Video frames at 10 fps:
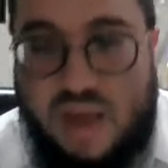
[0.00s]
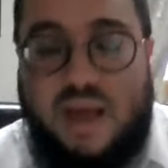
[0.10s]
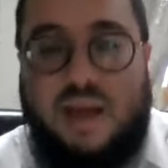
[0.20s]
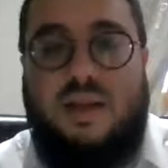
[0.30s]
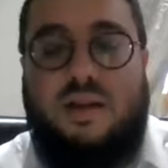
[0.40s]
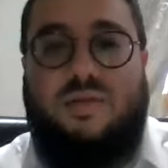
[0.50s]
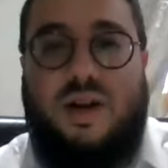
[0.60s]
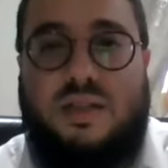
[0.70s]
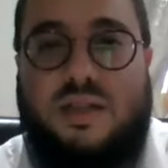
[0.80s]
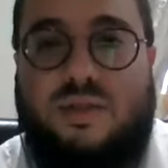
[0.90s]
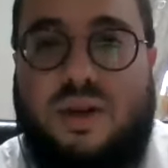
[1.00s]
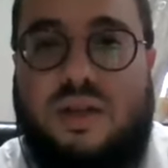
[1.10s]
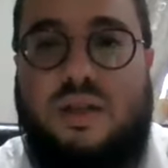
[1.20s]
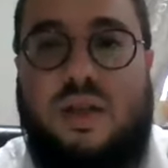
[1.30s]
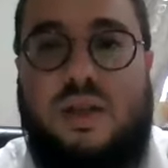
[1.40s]
And therefore, Eretz
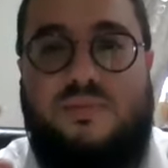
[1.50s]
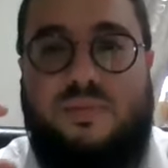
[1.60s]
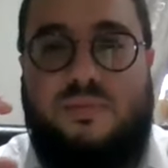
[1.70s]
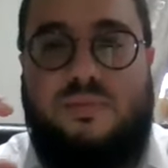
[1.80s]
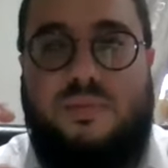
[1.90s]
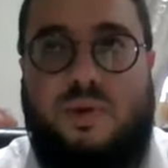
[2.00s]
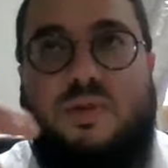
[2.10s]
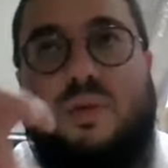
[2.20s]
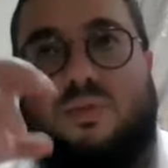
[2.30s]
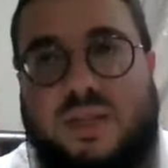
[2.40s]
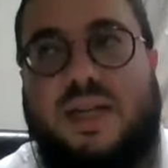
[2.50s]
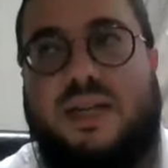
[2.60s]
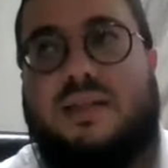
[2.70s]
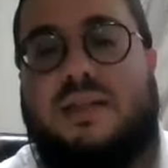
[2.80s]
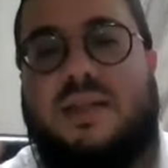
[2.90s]
Yisrael
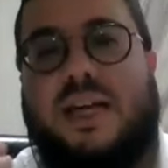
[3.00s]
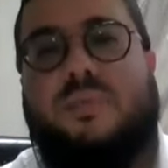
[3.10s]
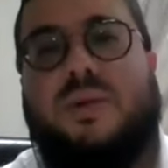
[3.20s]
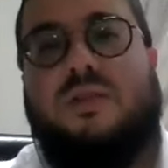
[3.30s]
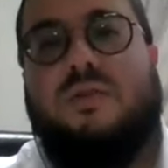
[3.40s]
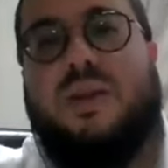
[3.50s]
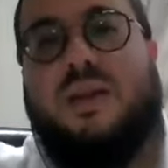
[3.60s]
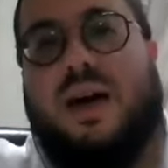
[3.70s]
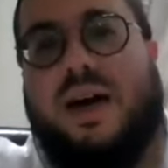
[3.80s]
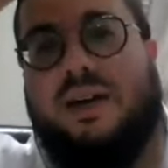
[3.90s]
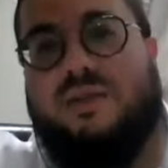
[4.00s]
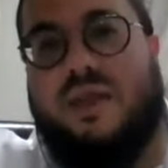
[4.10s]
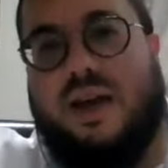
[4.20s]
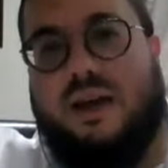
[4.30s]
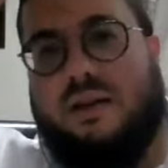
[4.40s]
represents this aspect of being higher
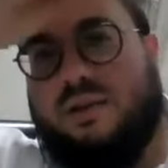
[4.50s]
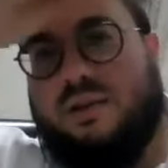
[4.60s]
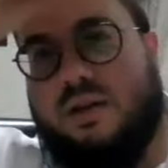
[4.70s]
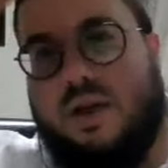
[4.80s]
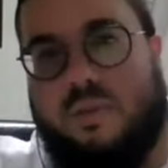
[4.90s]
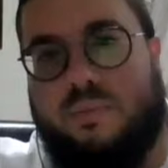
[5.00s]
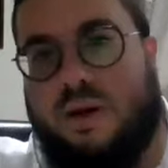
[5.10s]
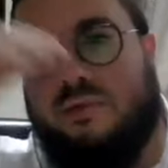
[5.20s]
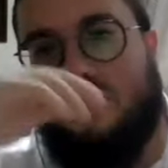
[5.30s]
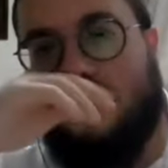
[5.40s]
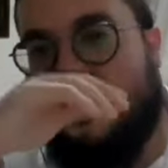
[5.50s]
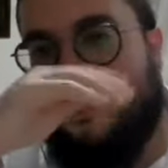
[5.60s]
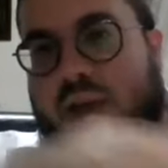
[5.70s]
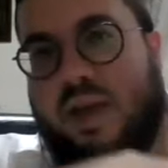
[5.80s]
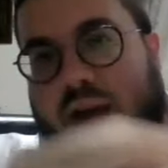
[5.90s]
than above
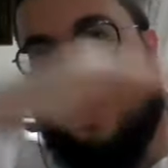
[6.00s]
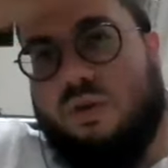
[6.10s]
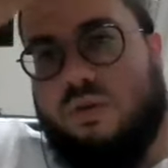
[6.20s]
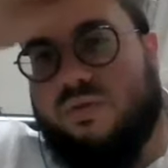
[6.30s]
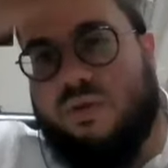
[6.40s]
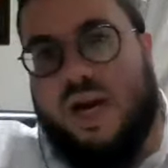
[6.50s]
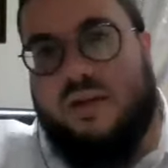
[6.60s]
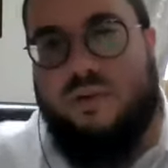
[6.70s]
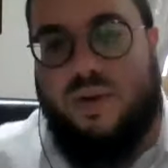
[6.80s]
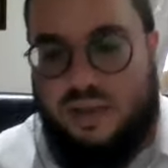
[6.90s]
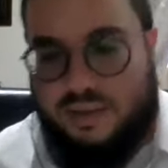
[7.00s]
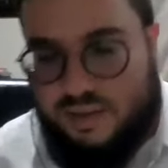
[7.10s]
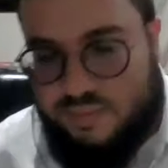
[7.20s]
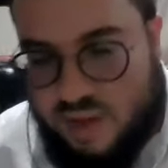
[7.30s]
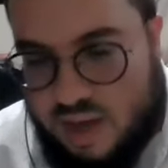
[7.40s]
and over everyone else.